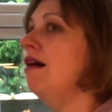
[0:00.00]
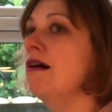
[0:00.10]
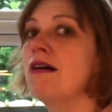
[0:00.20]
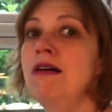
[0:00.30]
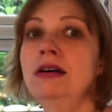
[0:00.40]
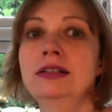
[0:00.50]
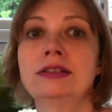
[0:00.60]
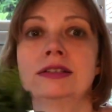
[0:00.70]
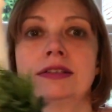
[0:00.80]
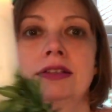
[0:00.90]
are,
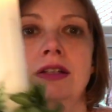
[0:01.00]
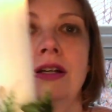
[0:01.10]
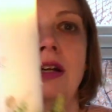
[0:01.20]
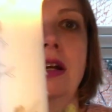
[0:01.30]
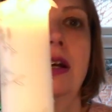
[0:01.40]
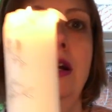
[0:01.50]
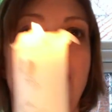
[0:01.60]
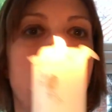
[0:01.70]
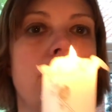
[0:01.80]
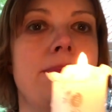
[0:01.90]

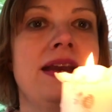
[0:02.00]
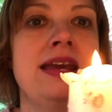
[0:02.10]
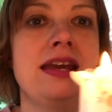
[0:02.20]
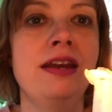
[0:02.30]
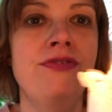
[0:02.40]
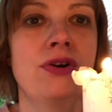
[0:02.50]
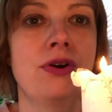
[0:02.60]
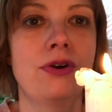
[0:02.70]
I believe,